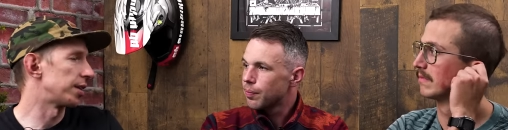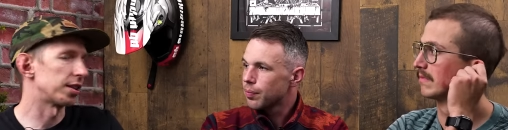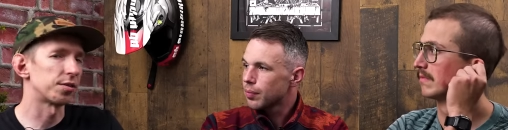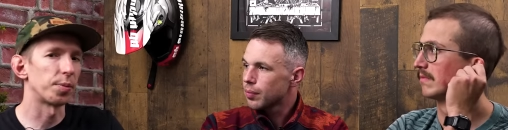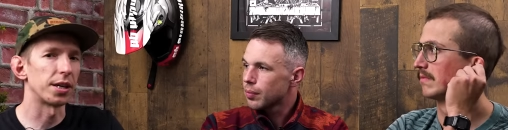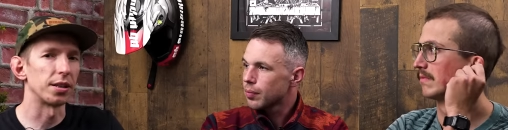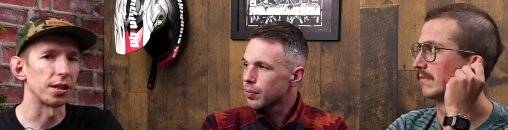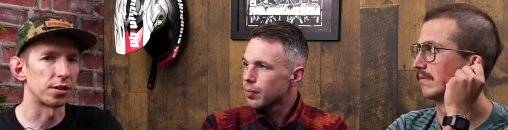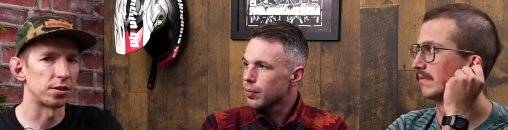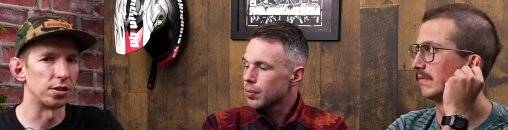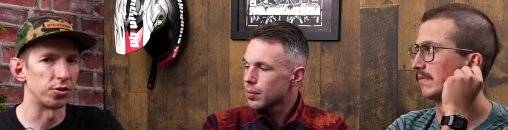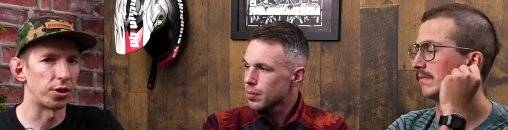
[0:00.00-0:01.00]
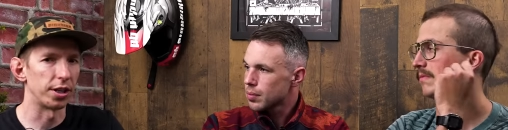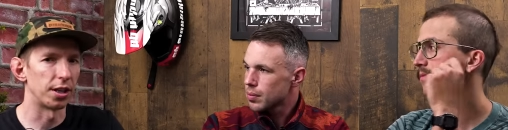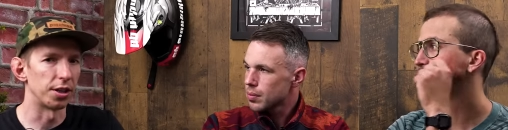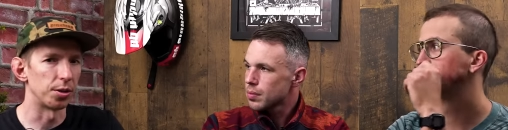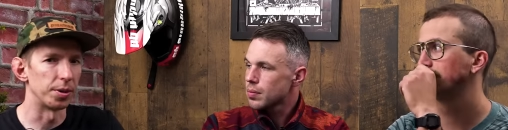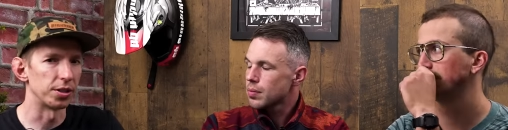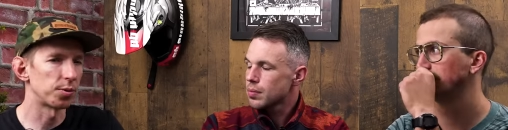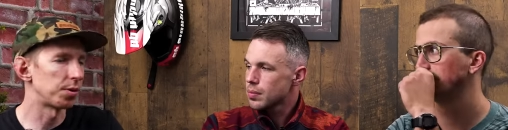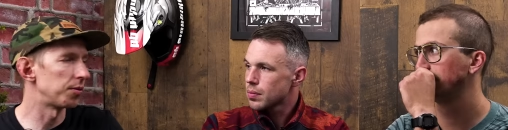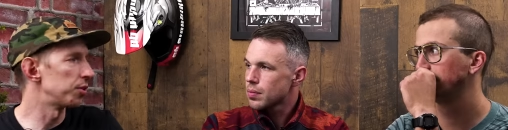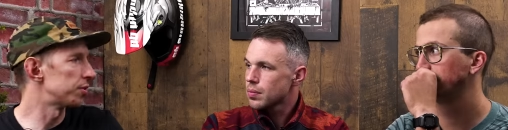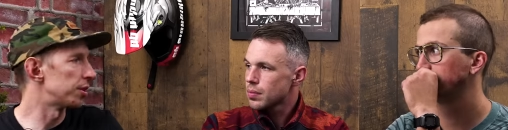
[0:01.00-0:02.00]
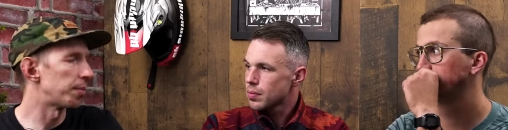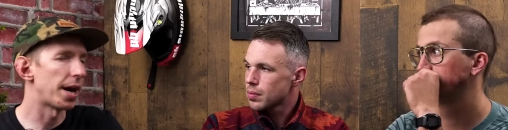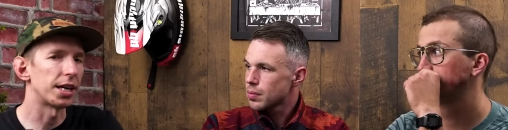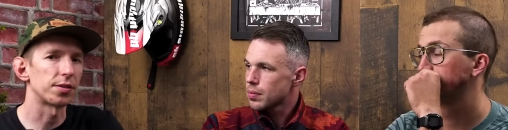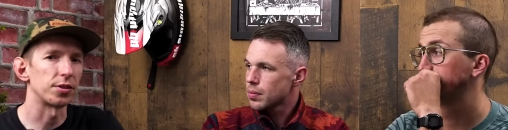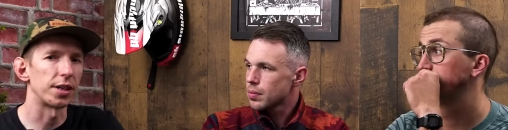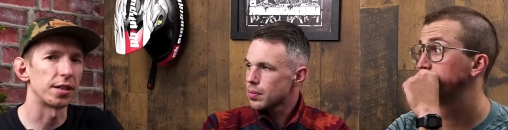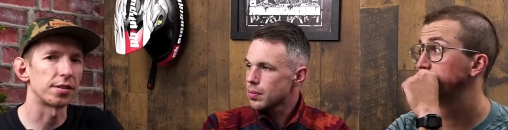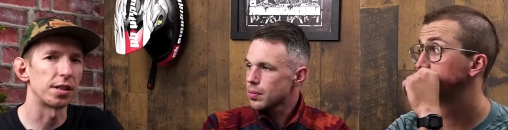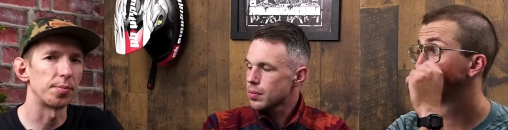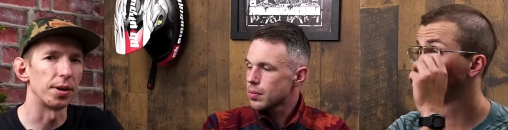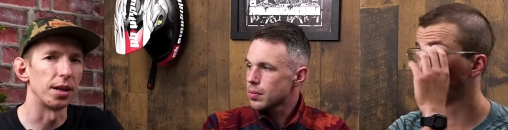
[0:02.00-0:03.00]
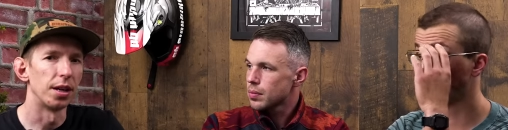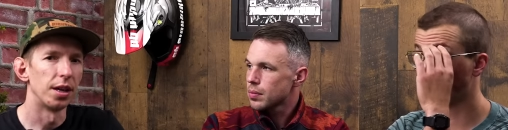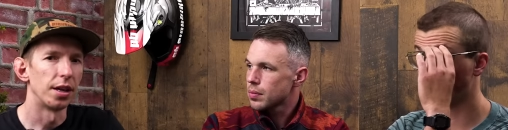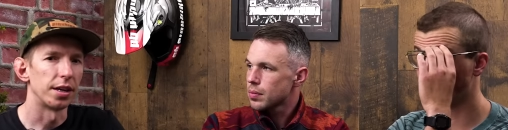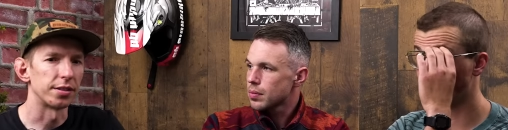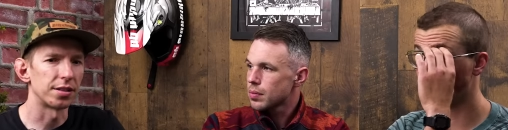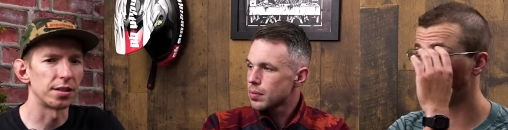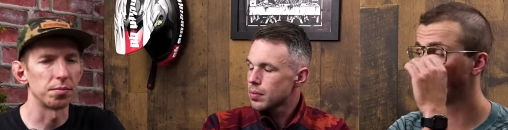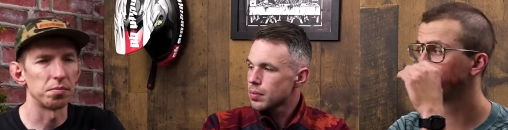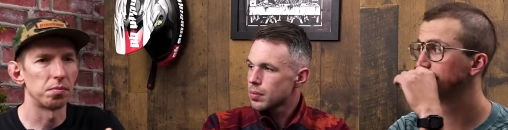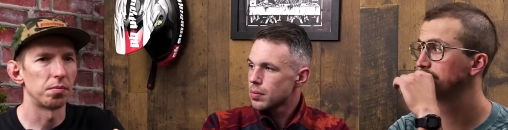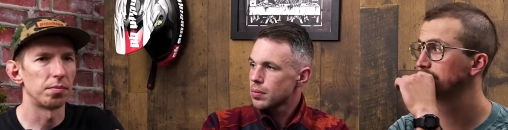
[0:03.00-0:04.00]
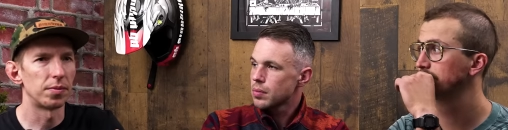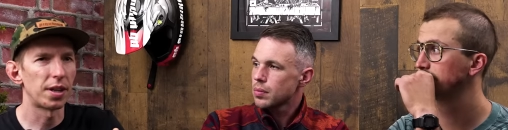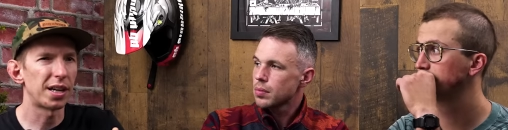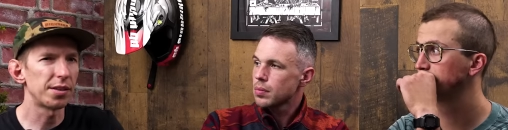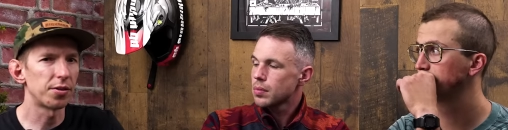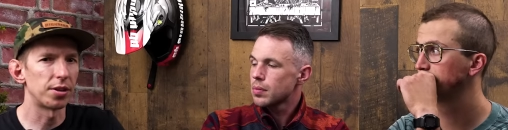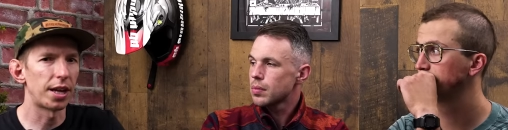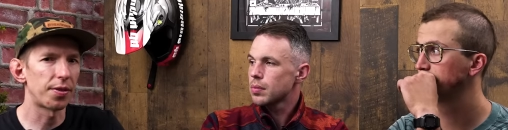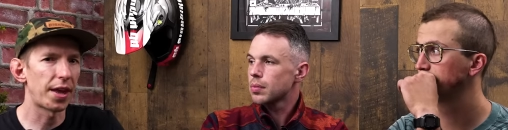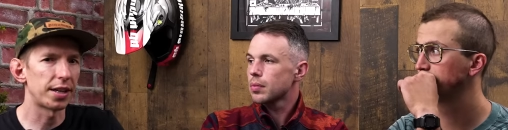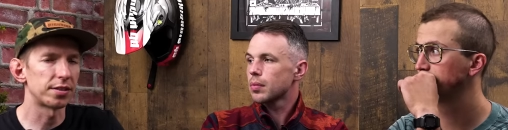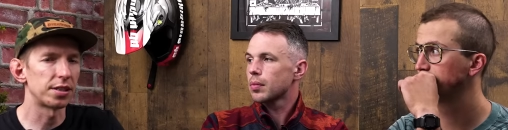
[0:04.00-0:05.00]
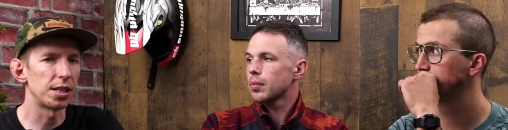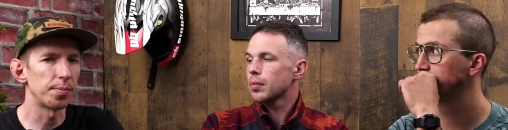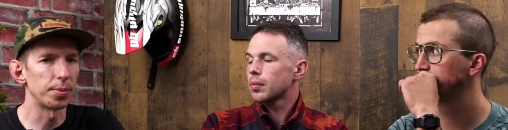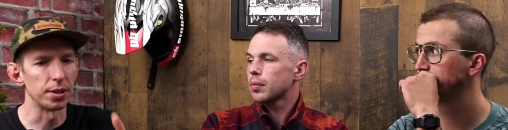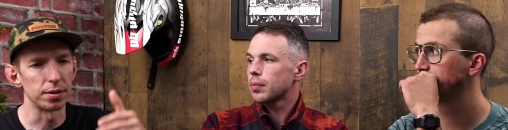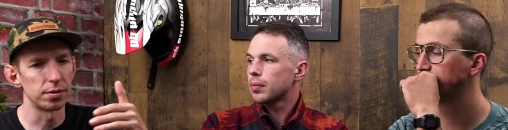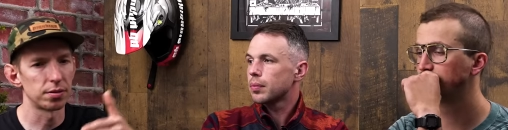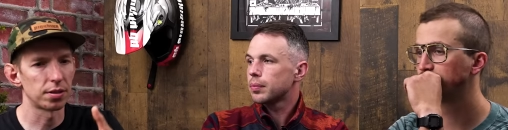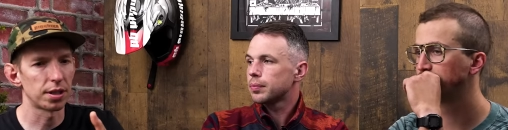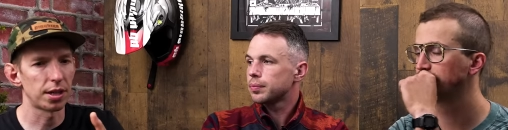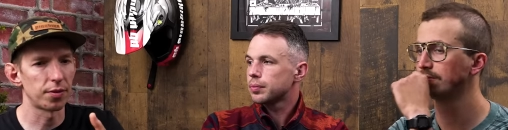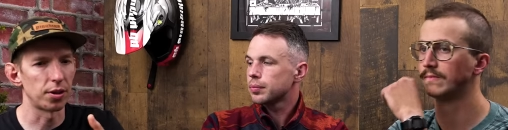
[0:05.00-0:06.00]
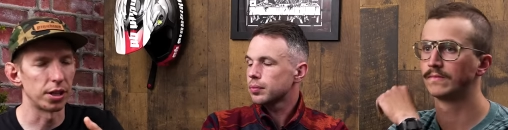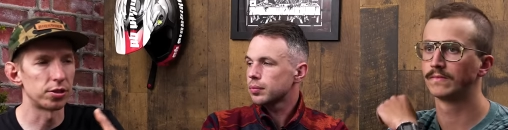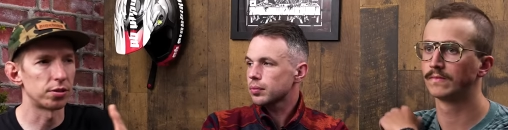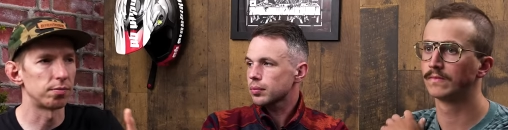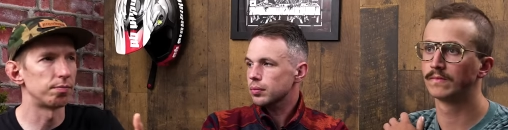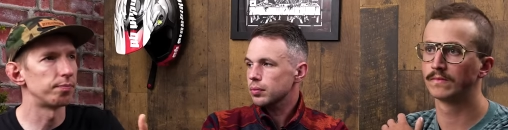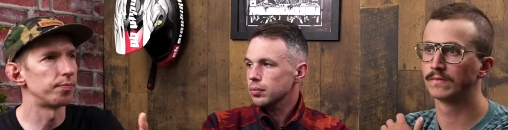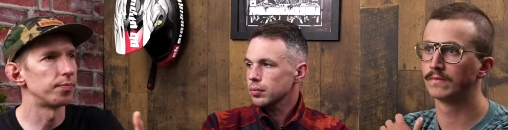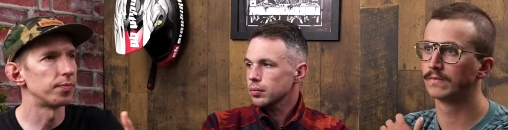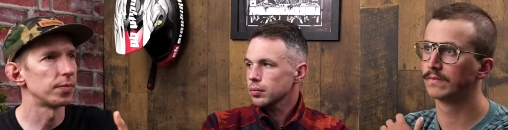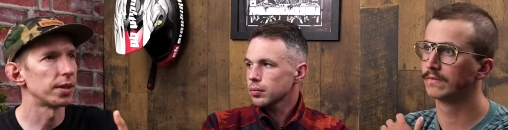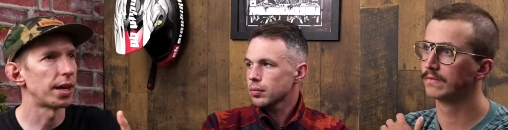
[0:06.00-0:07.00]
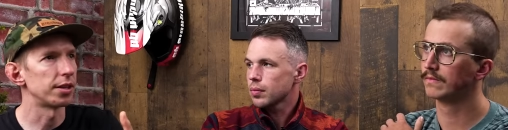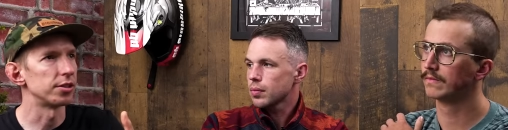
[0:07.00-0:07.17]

Speaker 1: and explain the trail a little bit. It's one we've used in the past for testing, but it's not that steep, but kind of how